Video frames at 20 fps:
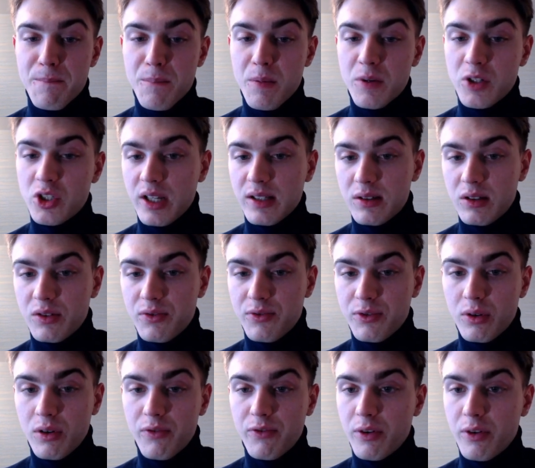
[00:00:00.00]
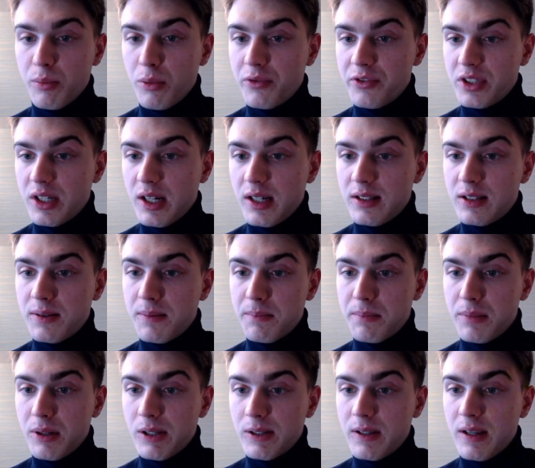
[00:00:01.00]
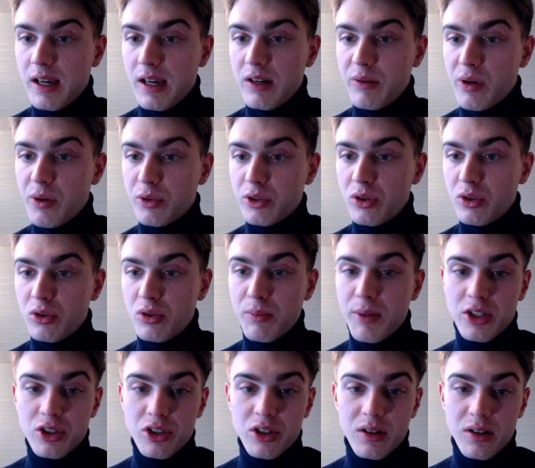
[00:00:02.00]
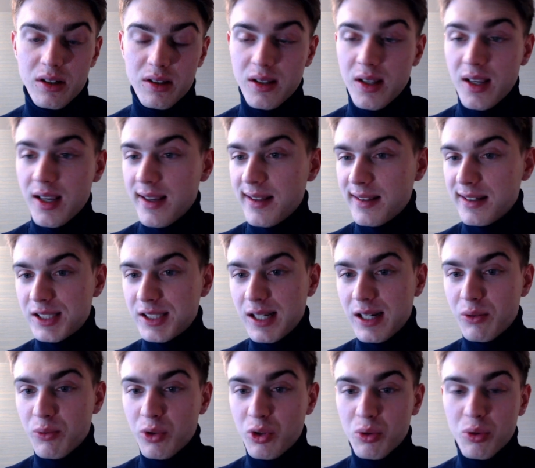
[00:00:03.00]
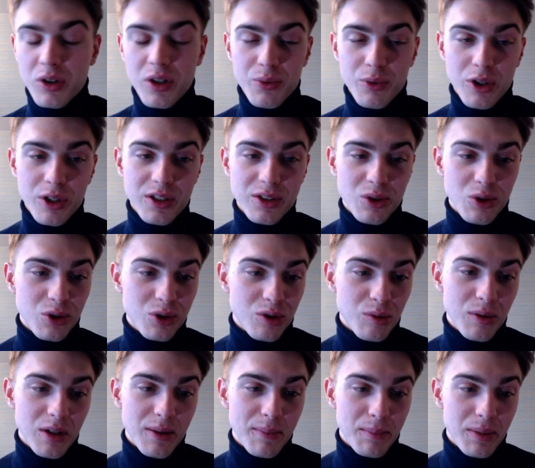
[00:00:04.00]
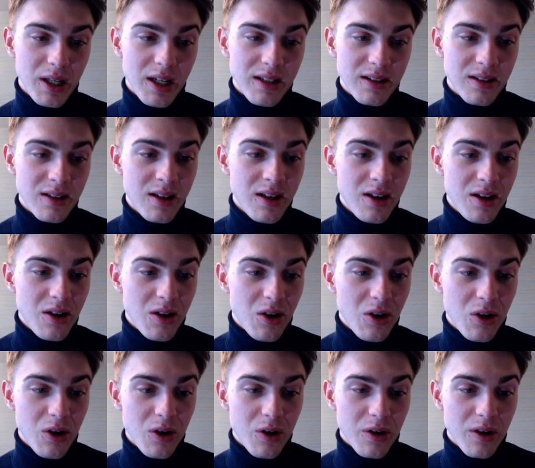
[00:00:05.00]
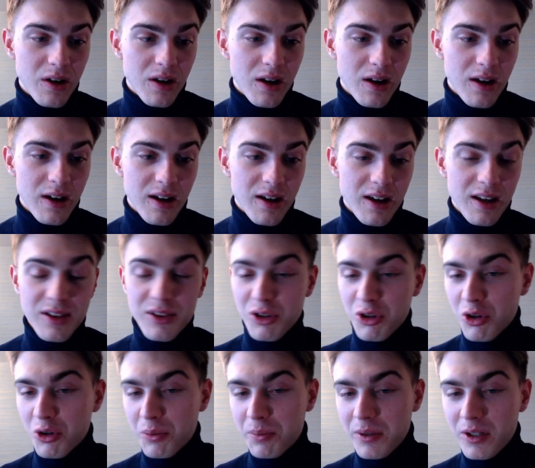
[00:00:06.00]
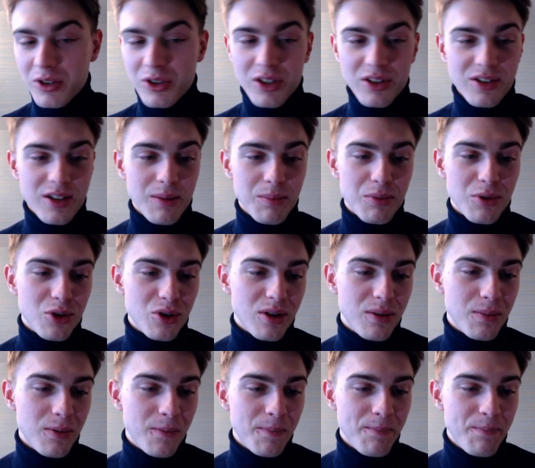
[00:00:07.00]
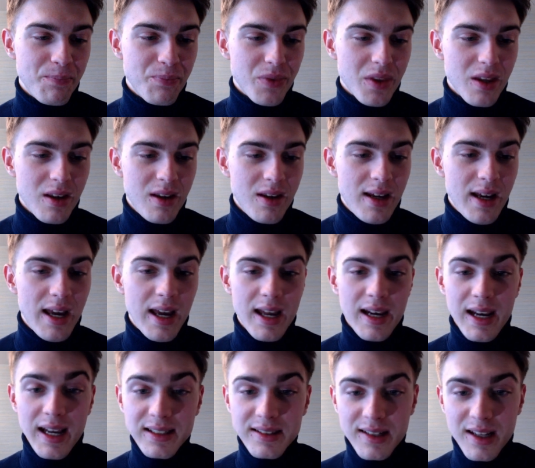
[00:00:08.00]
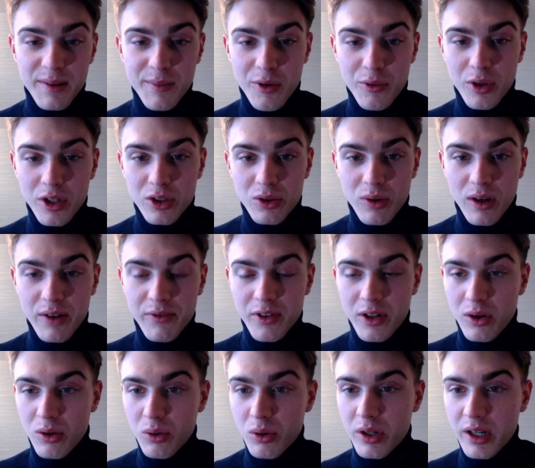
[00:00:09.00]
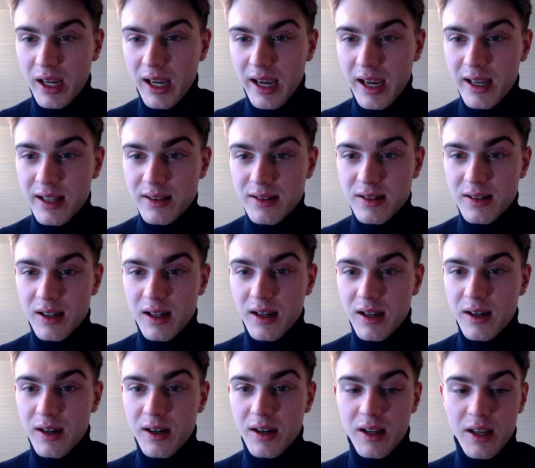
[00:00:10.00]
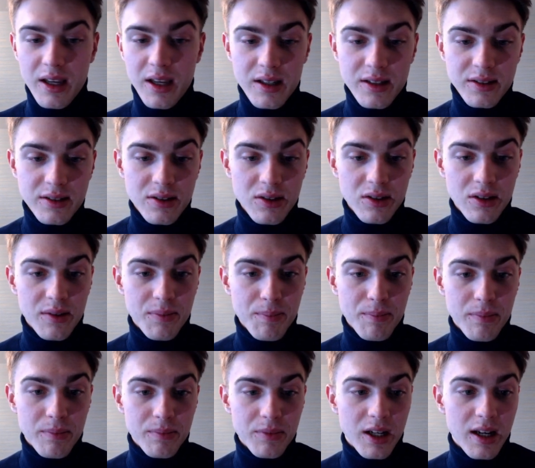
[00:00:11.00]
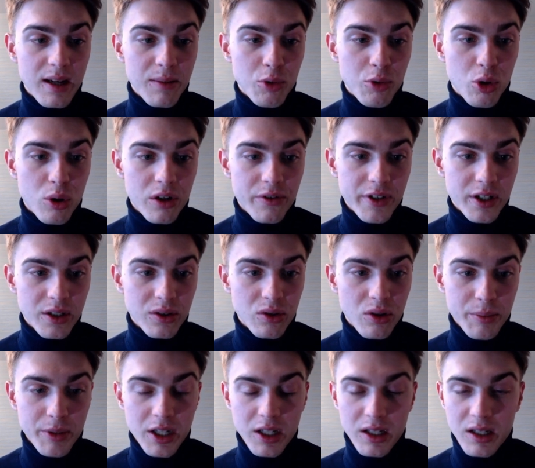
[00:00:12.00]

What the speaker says: chances for both sides. But anyway, I wanted to mention that this line with Rook e1 is also being played on in the European Chess Championship. Last game I wanted to have a look at is the game Horvath Dominic